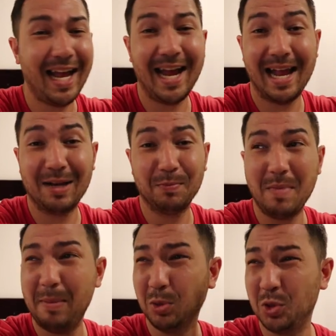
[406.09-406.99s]
and
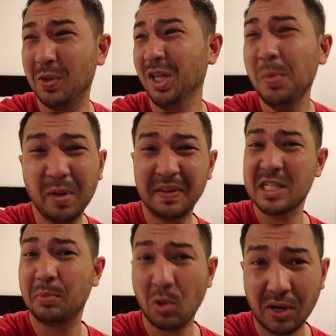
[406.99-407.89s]
maybe we'll do a little bit of
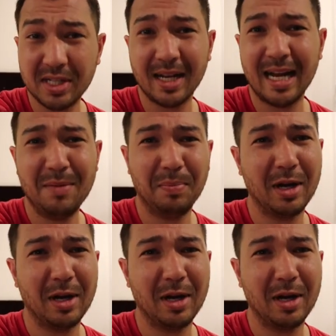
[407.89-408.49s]
exploring tonight,